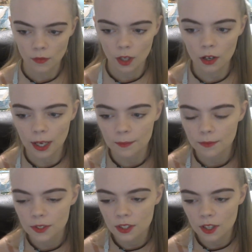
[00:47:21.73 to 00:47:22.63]
Okay,
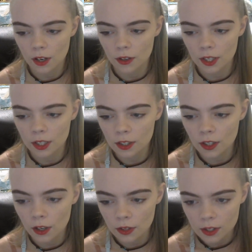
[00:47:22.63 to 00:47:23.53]
so there you
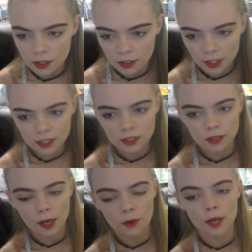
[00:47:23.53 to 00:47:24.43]
go. There's the links
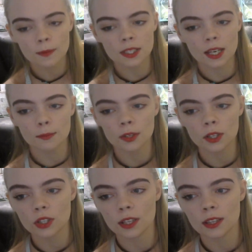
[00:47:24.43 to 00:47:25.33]
to my website
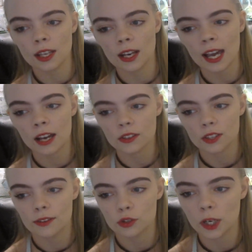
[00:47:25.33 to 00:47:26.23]
merch, and then I also
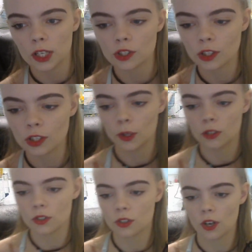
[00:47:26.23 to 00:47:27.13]
have Spreadshirt
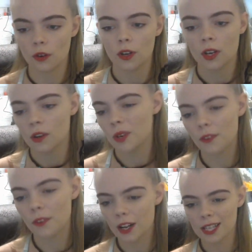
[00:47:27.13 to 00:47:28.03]
merch. So we
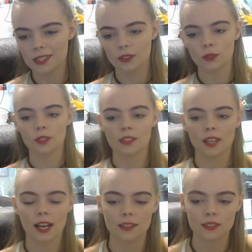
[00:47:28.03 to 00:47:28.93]
have all kinds of cool
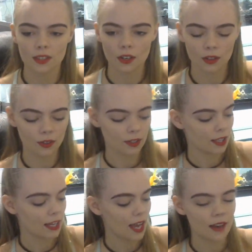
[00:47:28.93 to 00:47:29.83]
designs, so
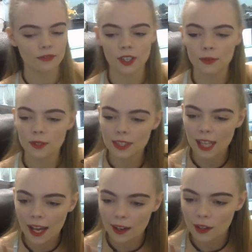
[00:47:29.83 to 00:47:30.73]
have fun with
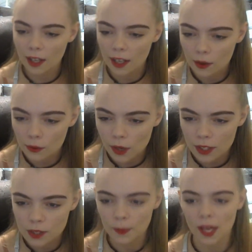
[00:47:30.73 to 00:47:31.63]
that,
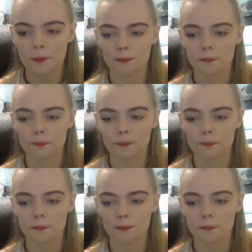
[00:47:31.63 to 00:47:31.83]
Russ Bet.